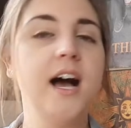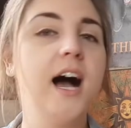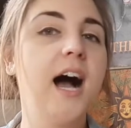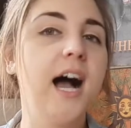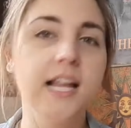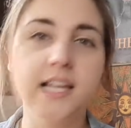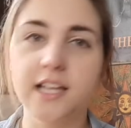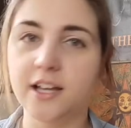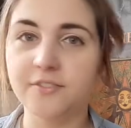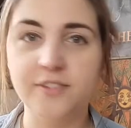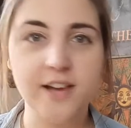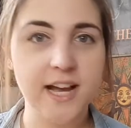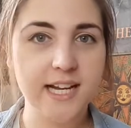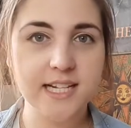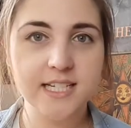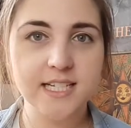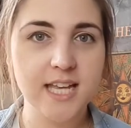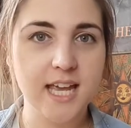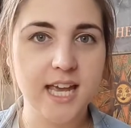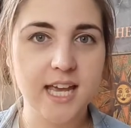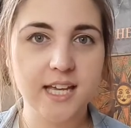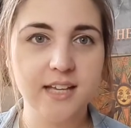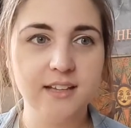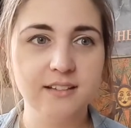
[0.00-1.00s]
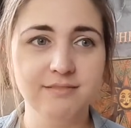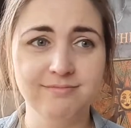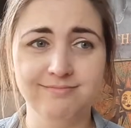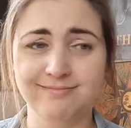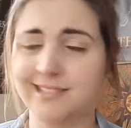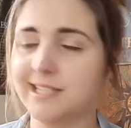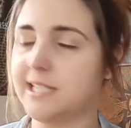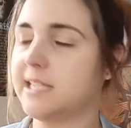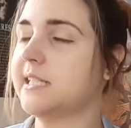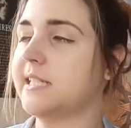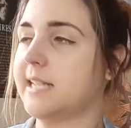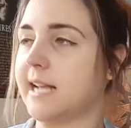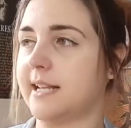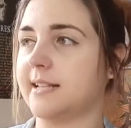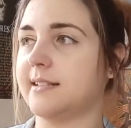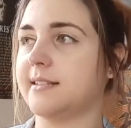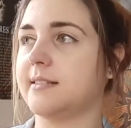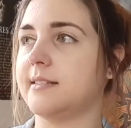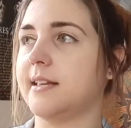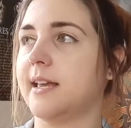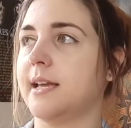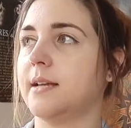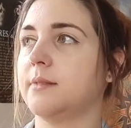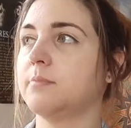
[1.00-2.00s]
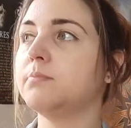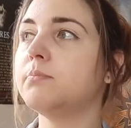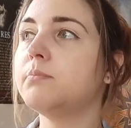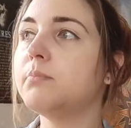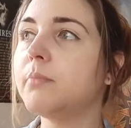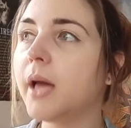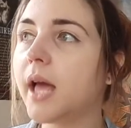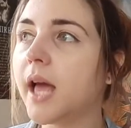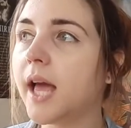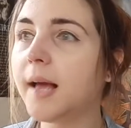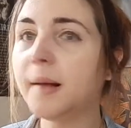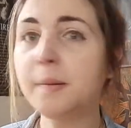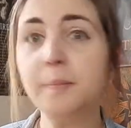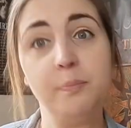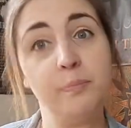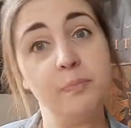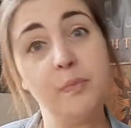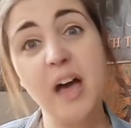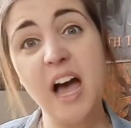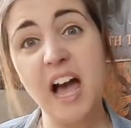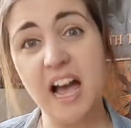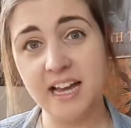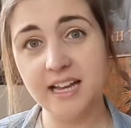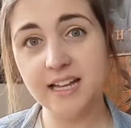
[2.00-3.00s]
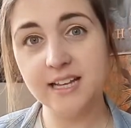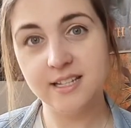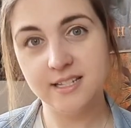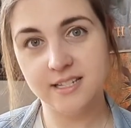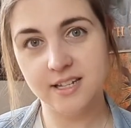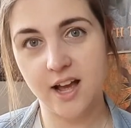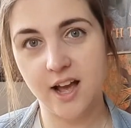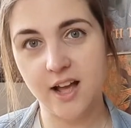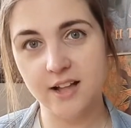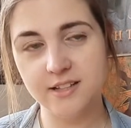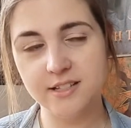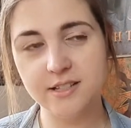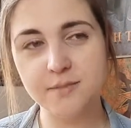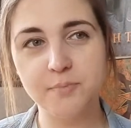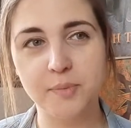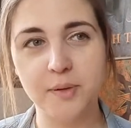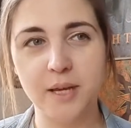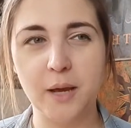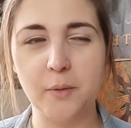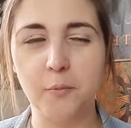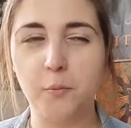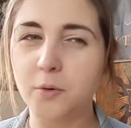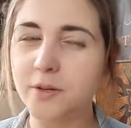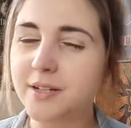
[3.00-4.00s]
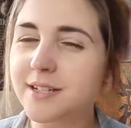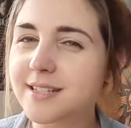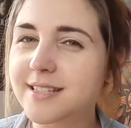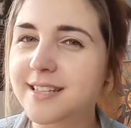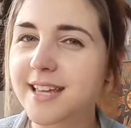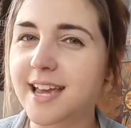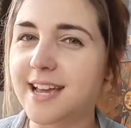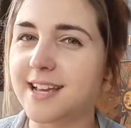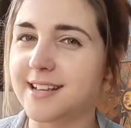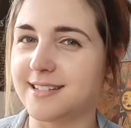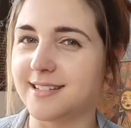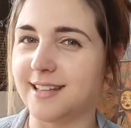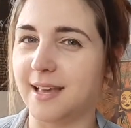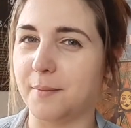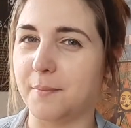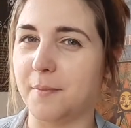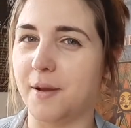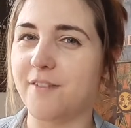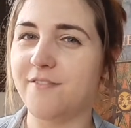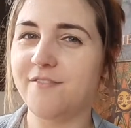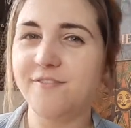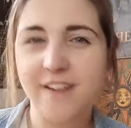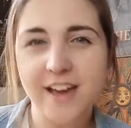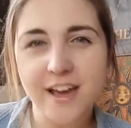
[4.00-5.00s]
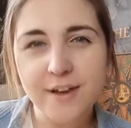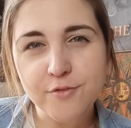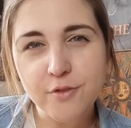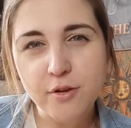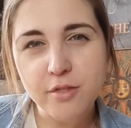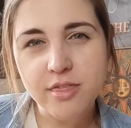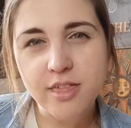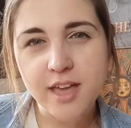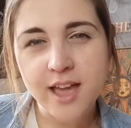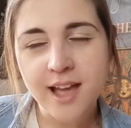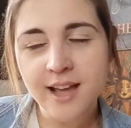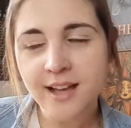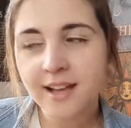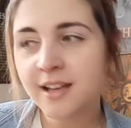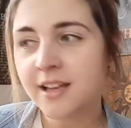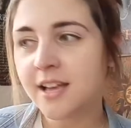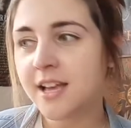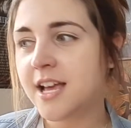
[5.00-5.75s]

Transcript: I love acting, dancing, meh, I can dance, but I wouldn't say it's like my favorite thing.